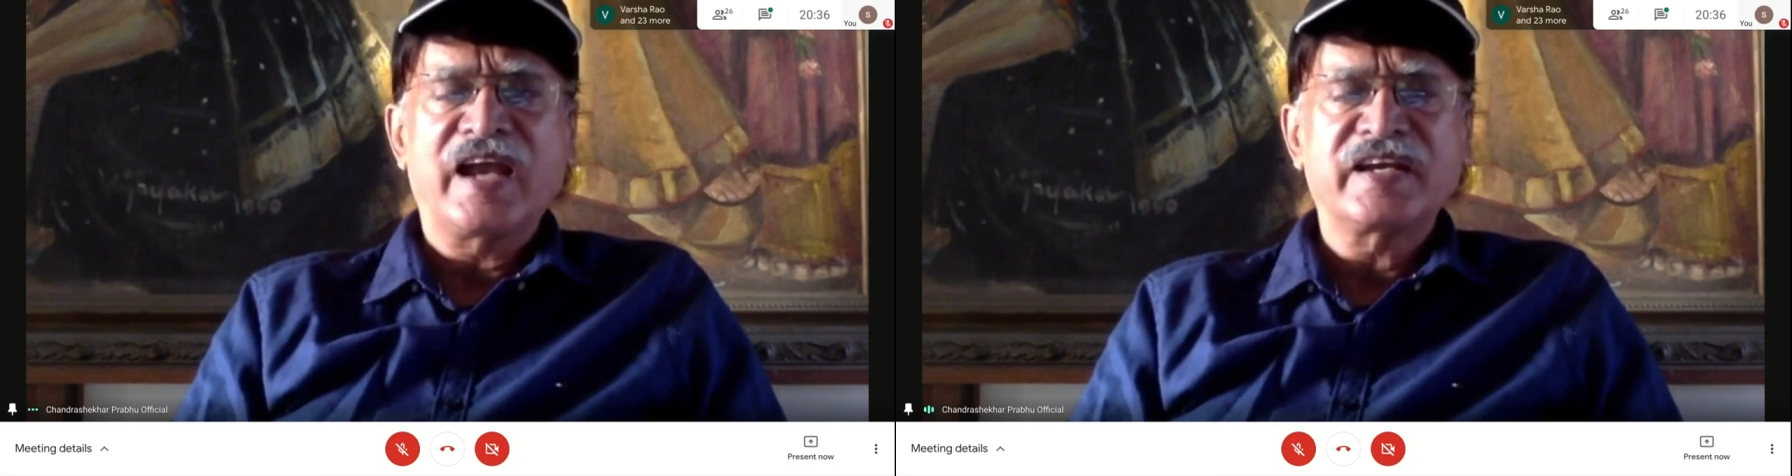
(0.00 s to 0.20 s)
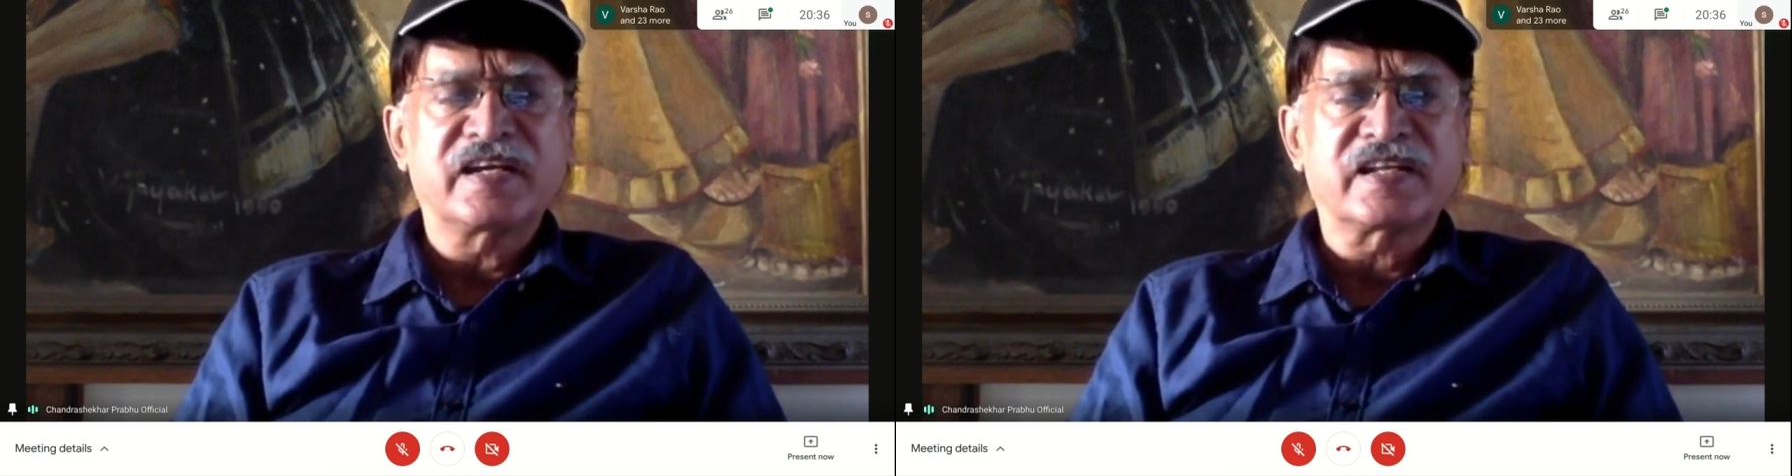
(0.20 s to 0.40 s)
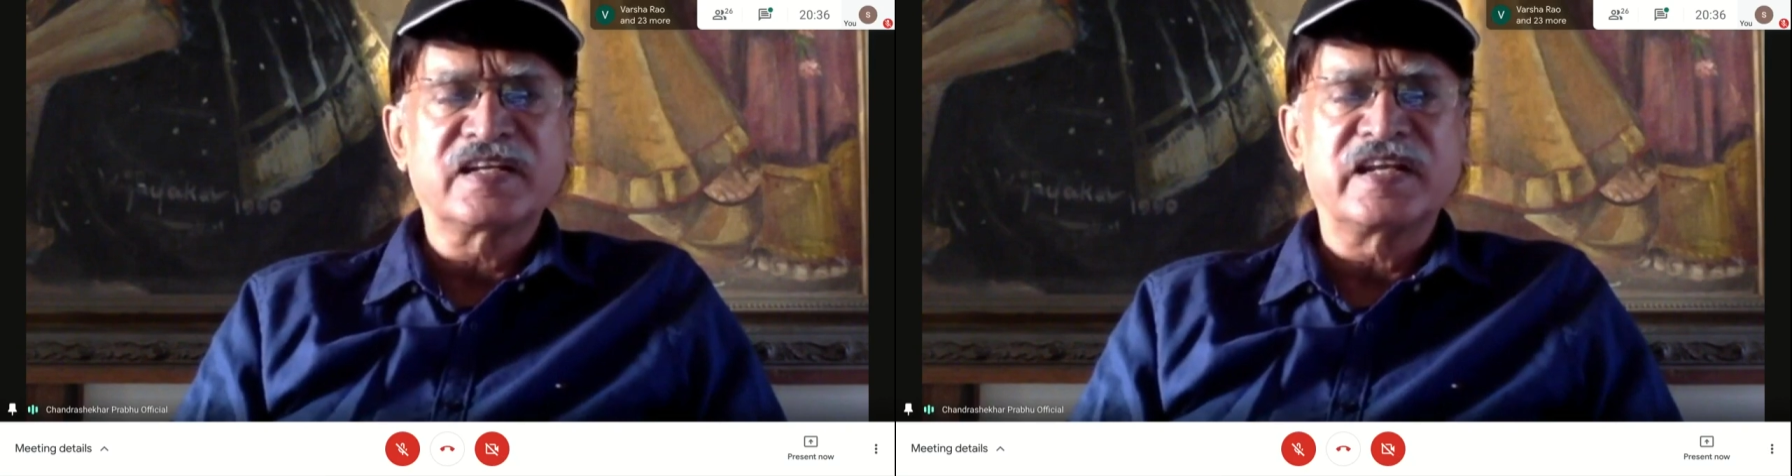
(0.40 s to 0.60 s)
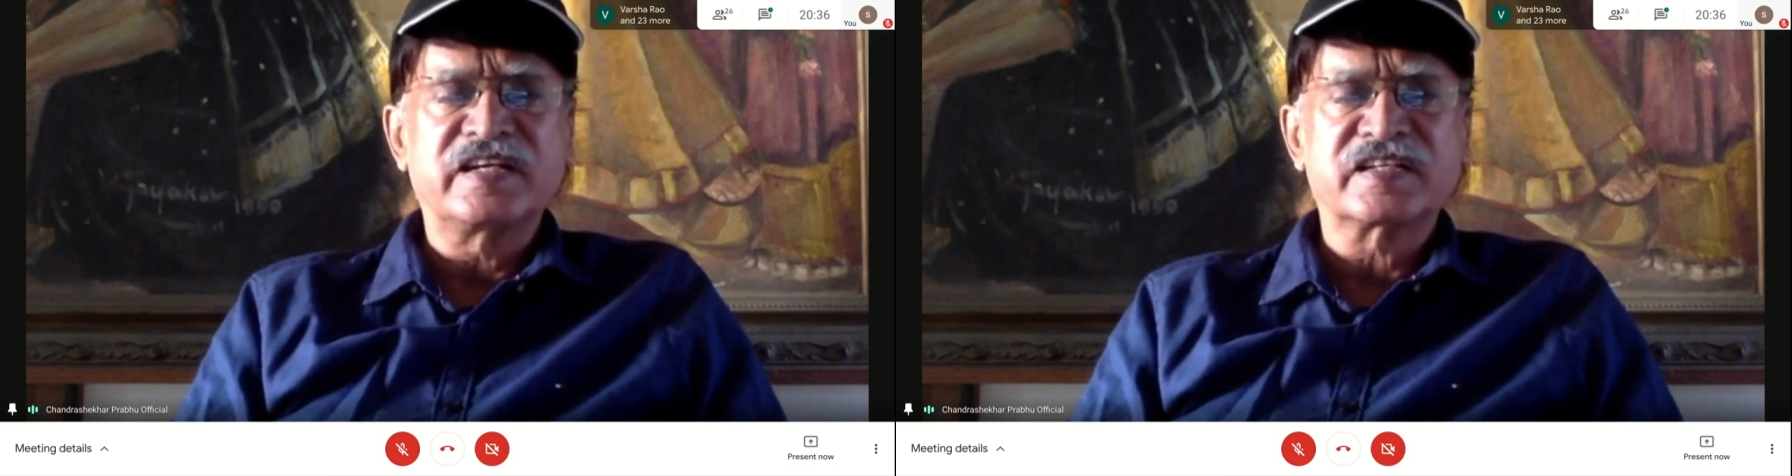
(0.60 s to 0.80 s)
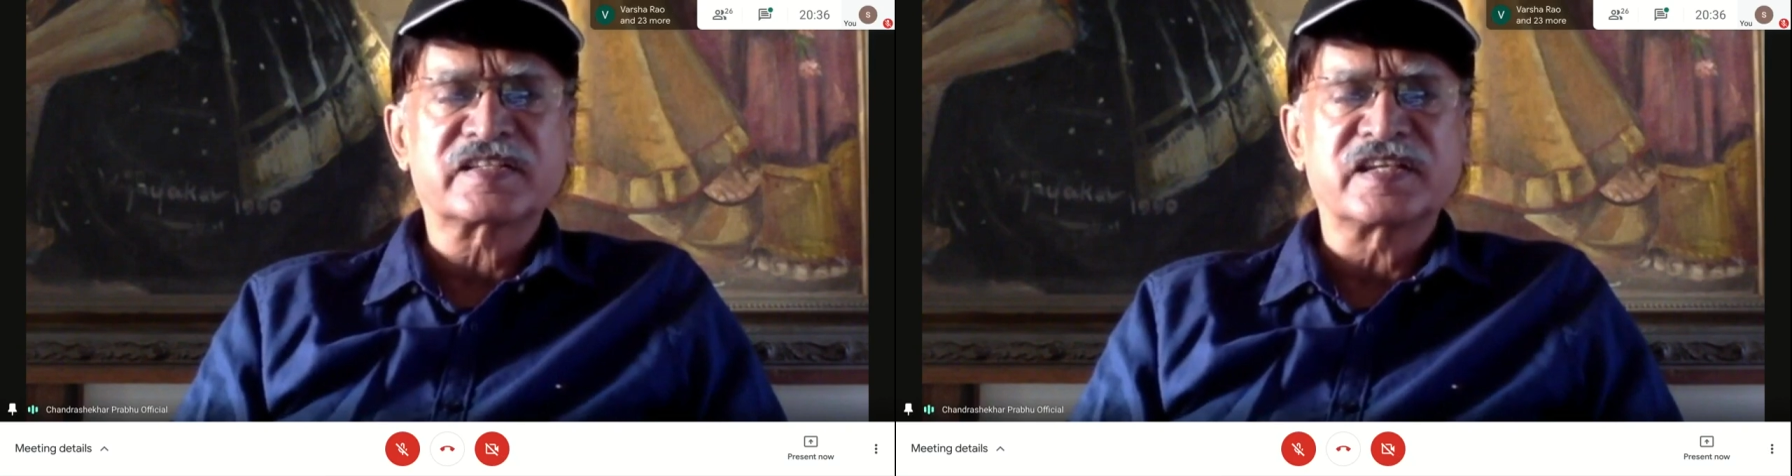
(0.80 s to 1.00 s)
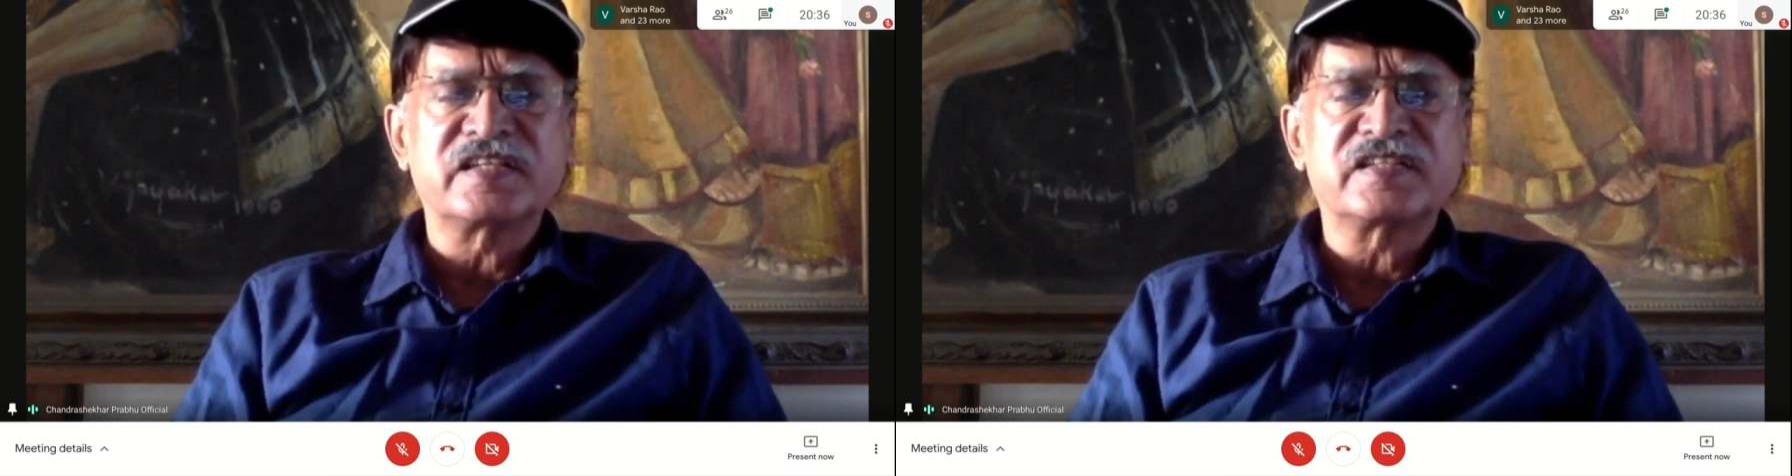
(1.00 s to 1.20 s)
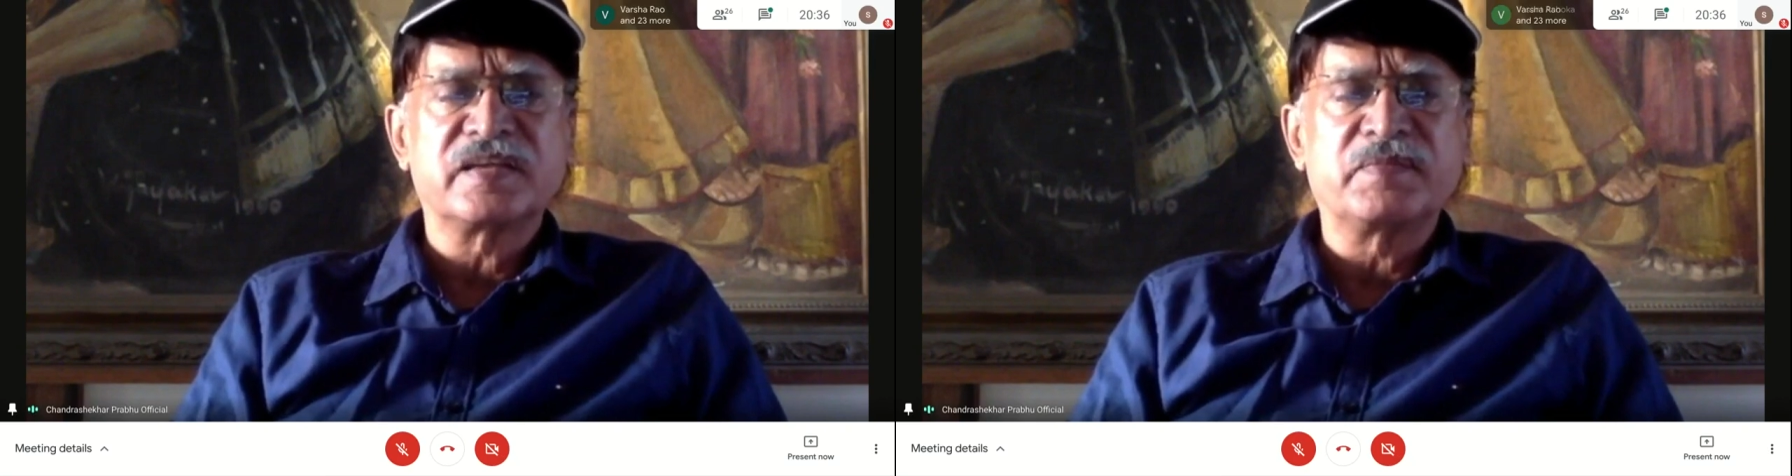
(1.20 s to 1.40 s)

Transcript: and at a later stage